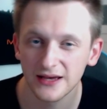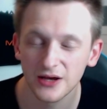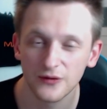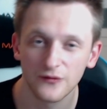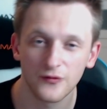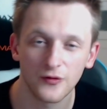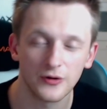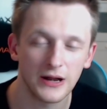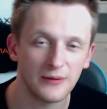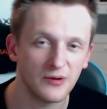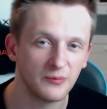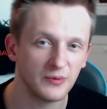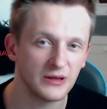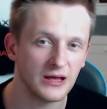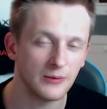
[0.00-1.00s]
for never
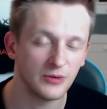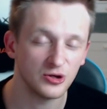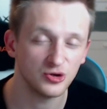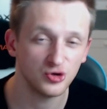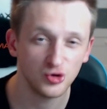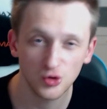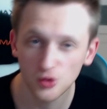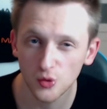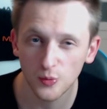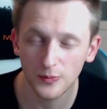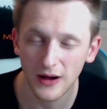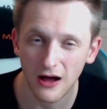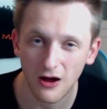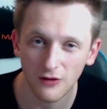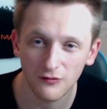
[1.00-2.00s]
becoming too
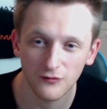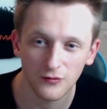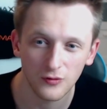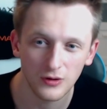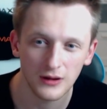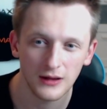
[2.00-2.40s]
powerful,